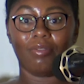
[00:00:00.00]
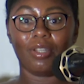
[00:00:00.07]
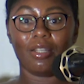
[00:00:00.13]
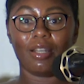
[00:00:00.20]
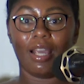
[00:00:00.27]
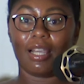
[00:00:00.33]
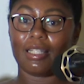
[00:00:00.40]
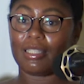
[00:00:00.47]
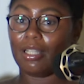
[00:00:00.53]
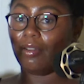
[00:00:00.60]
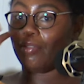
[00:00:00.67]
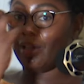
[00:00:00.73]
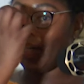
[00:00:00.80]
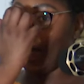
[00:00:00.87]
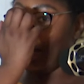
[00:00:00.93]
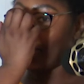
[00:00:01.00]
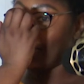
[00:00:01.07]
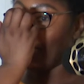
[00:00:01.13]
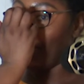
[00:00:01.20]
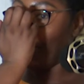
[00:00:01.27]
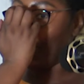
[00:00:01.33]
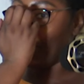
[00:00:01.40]
the negativity has
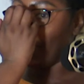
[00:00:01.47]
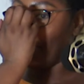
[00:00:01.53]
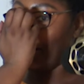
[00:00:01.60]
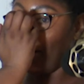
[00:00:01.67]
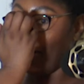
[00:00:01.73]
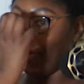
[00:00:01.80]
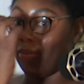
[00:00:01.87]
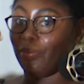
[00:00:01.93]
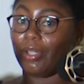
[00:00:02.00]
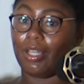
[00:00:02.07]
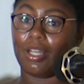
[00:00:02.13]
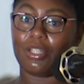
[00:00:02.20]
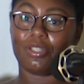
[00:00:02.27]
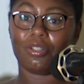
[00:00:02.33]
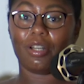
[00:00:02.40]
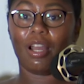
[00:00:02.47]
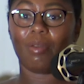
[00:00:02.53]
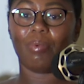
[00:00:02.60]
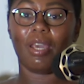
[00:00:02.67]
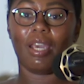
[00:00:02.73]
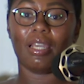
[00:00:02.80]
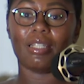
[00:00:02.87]
to figure it out because you're not
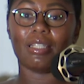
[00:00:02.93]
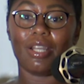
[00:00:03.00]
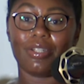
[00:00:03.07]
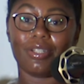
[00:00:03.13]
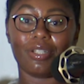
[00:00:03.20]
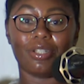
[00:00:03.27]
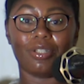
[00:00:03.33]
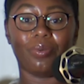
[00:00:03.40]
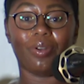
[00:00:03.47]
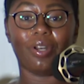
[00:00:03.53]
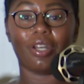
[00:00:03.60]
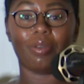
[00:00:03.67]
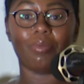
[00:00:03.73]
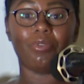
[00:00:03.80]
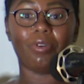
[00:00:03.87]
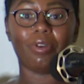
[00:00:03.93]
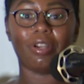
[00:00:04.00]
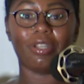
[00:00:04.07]
paying attention to it anymore.